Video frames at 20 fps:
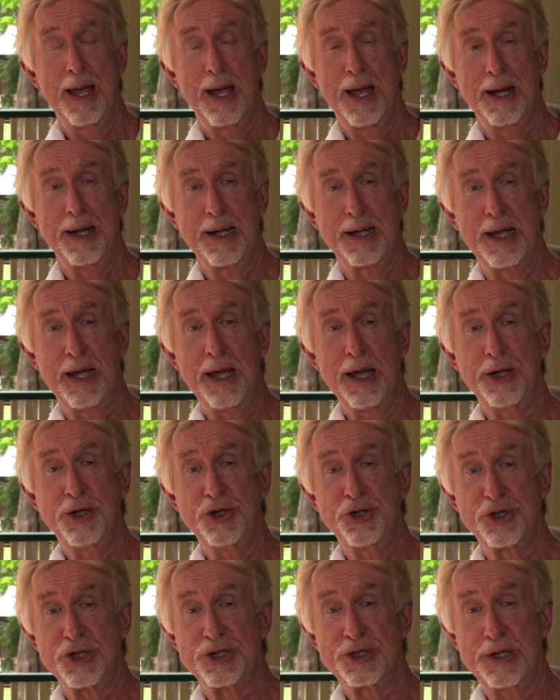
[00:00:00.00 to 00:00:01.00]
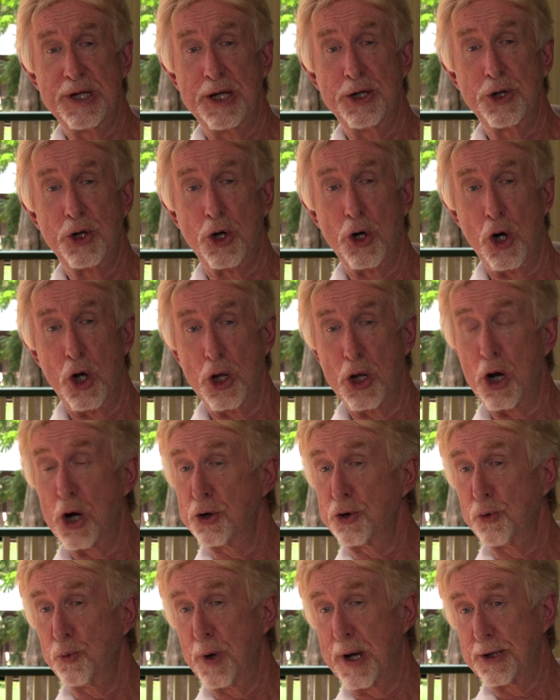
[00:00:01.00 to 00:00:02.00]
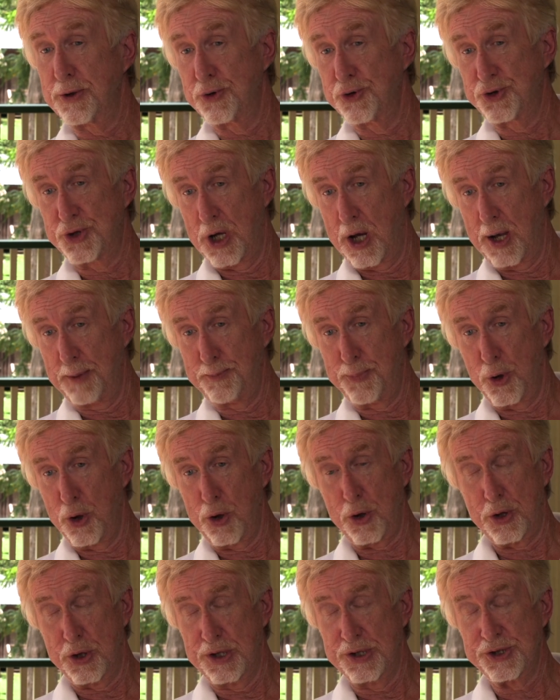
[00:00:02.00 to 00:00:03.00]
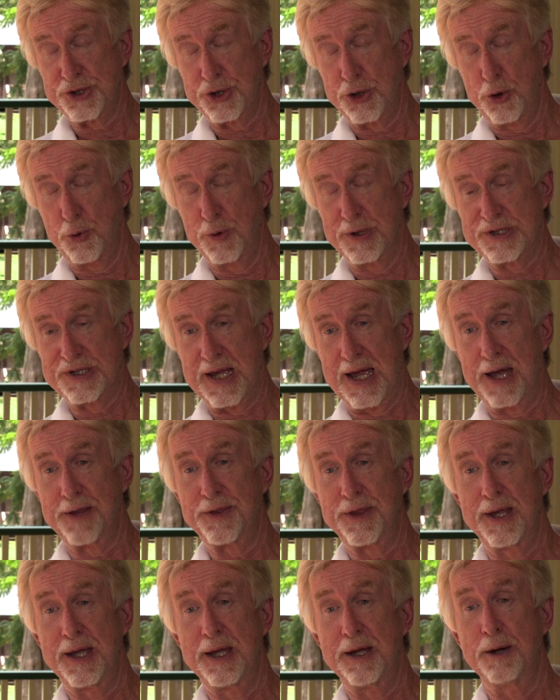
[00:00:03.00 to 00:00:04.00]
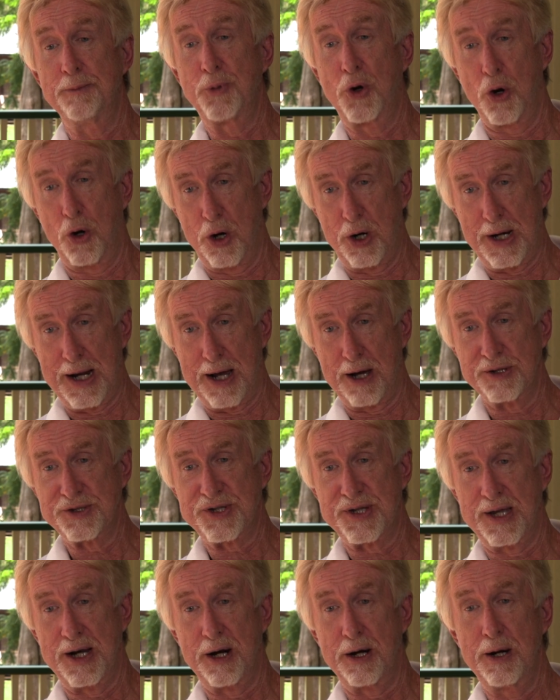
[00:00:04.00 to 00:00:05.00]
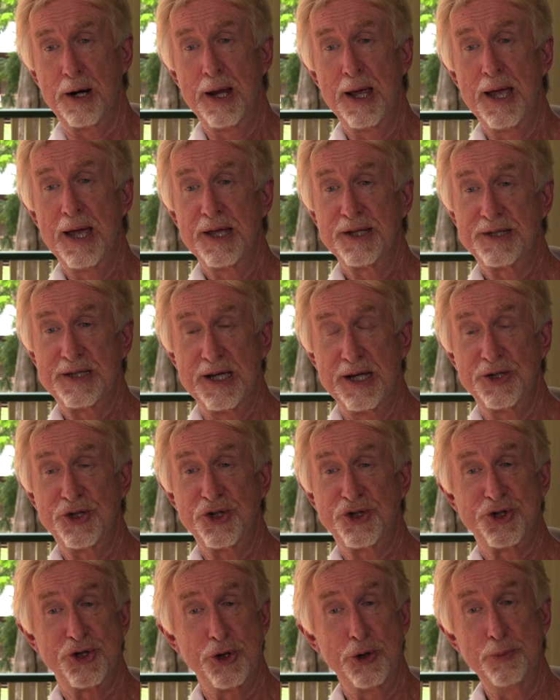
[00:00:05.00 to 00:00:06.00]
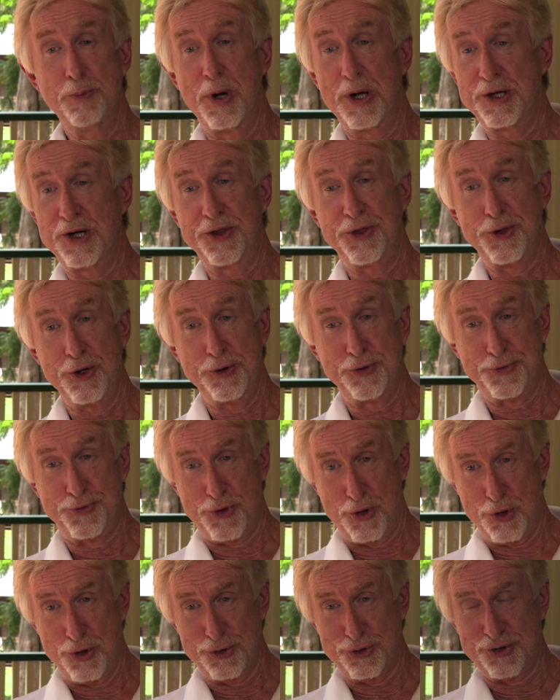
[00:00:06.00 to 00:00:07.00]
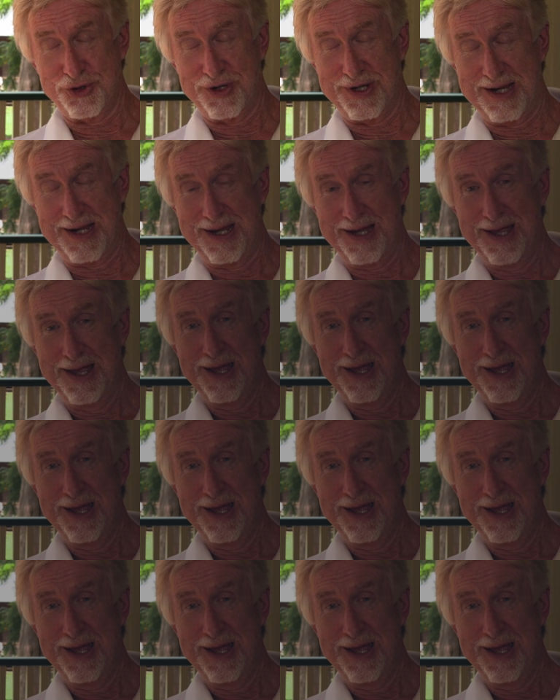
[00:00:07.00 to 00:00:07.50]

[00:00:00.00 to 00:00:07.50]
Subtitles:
And again, you just need to call our director, John Perkins, who is at the guardhouse there, 10 to 2, Monday through Thursday,